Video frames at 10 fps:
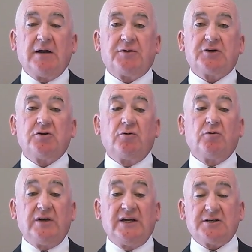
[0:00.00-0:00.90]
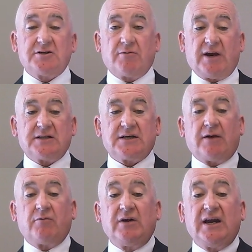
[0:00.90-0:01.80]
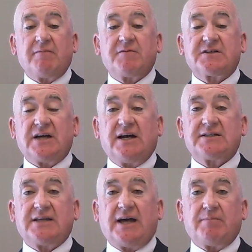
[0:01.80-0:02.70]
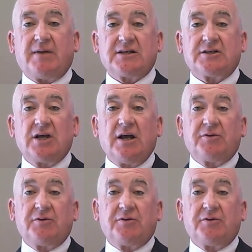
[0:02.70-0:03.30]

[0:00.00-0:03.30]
that you reiterate and re-emphasize that message,